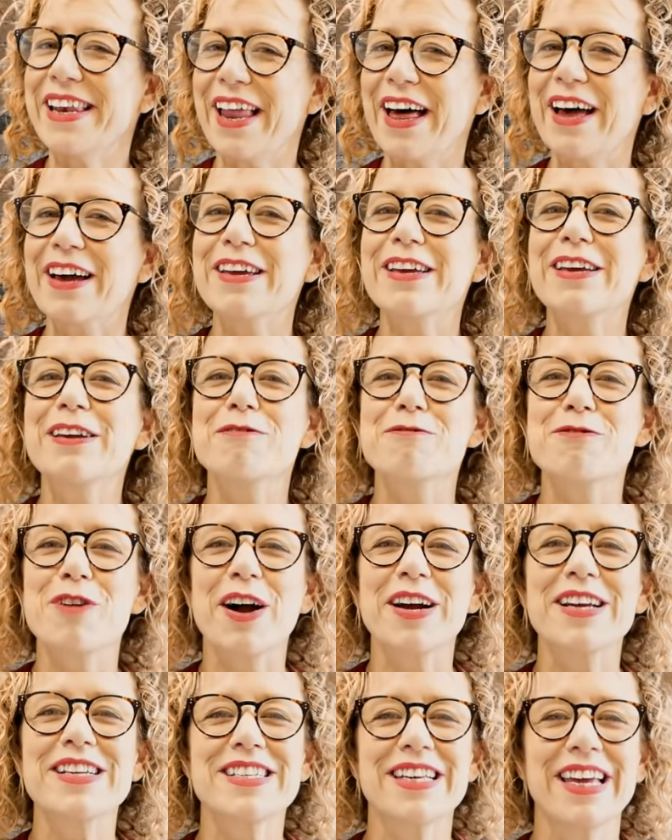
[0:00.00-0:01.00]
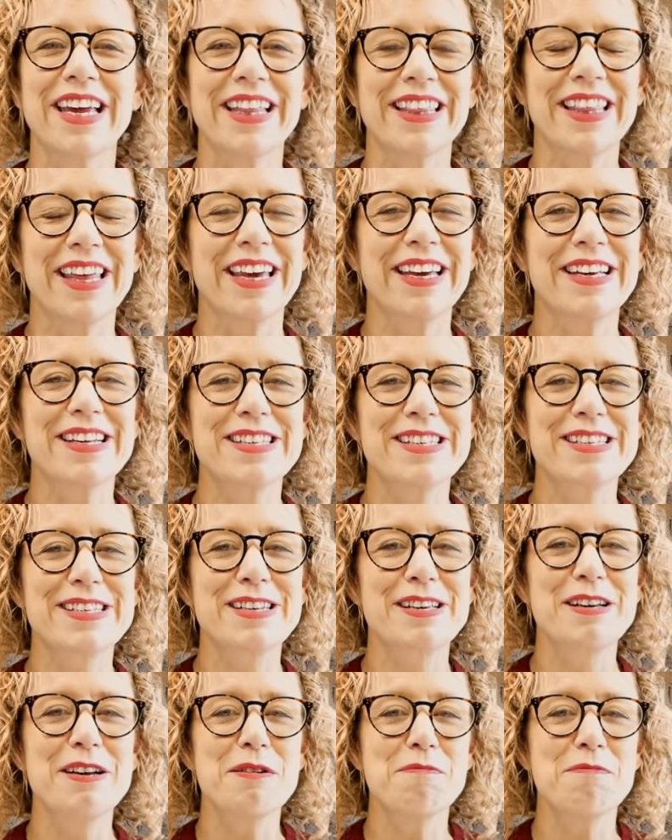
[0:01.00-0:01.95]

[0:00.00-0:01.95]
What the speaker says: like writing this